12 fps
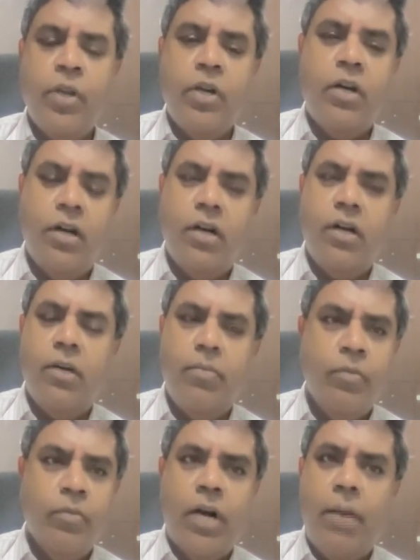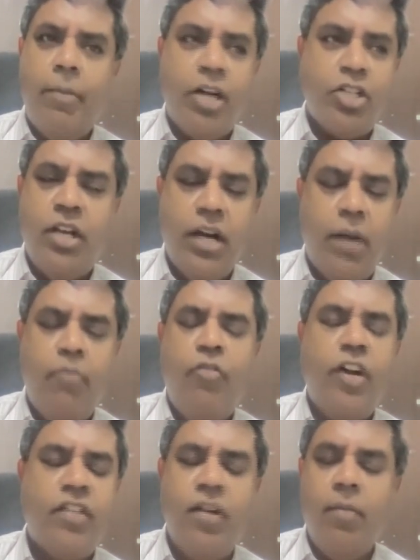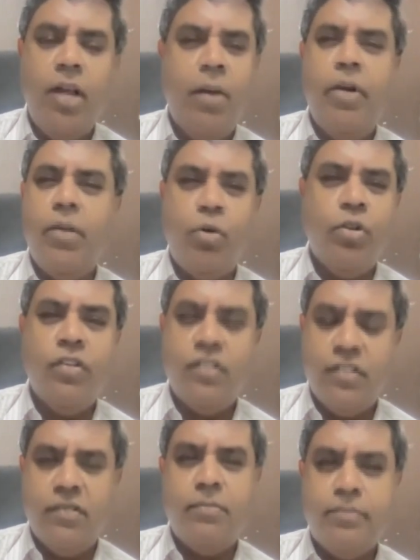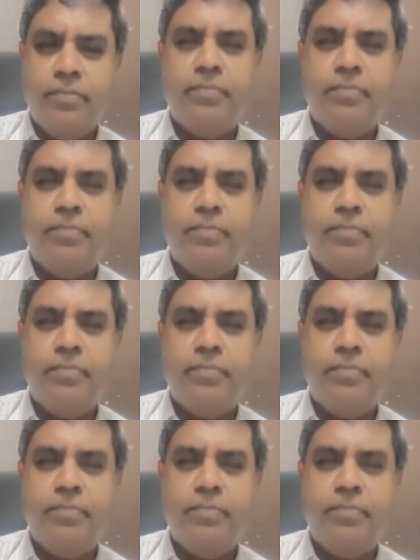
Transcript: Hmm. Uh, I'm actually uh, extremely upbeat about this.